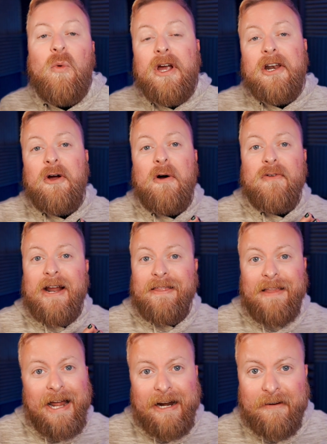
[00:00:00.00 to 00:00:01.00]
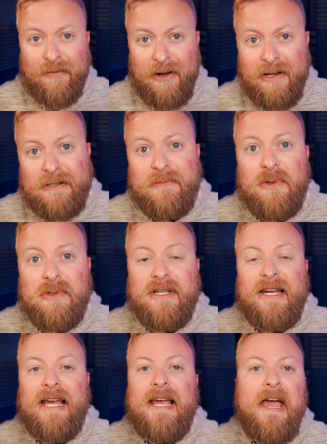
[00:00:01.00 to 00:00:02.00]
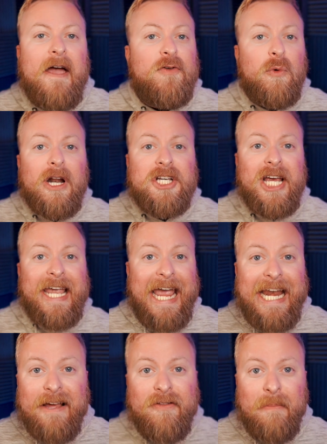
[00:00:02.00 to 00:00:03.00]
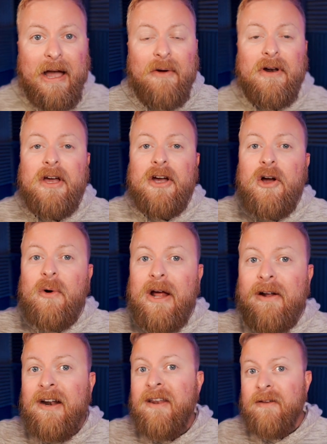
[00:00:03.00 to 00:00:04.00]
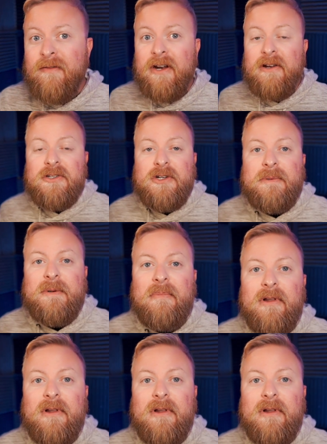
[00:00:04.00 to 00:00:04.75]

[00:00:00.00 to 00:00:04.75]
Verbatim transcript: we're gonna go over a lot of different awesome tools today. If you wanna check any of them out, go down into the video description